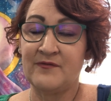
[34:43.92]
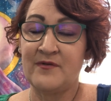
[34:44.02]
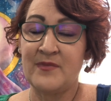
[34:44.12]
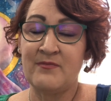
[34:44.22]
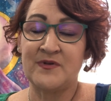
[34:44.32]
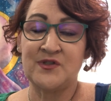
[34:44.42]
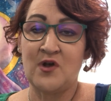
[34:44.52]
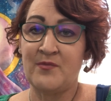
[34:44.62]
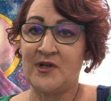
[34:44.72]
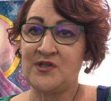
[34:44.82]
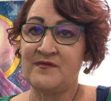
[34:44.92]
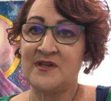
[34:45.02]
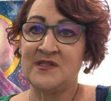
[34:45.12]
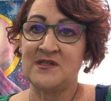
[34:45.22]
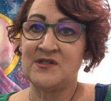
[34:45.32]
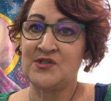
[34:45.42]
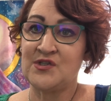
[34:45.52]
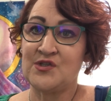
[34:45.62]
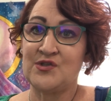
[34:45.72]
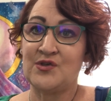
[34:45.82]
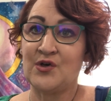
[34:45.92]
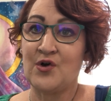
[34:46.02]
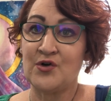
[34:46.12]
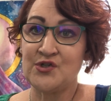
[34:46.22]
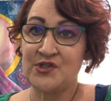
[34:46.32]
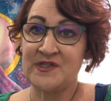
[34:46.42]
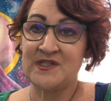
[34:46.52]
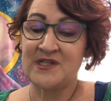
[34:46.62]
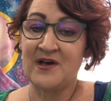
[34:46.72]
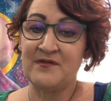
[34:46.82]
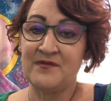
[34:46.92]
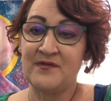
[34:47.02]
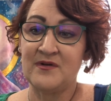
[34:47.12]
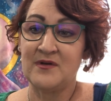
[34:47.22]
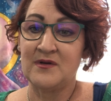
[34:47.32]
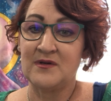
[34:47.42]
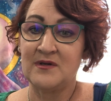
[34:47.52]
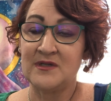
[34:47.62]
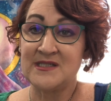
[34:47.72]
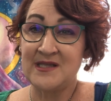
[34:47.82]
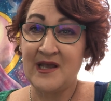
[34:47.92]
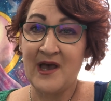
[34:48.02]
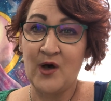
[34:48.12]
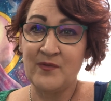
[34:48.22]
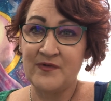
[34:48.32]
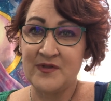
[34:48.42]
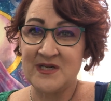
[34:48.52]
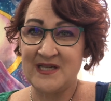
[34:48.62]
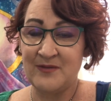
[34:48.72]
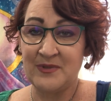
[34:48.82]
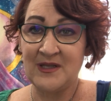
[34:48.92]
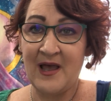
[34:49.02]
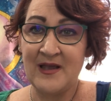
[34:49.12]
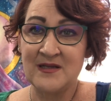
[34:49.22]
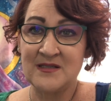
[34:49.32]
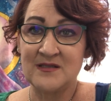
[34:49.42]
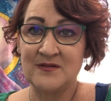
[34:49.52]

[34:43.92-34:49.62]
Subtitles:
Remember, so much of this is just the conscious stuff. Seek help for the deeper layers.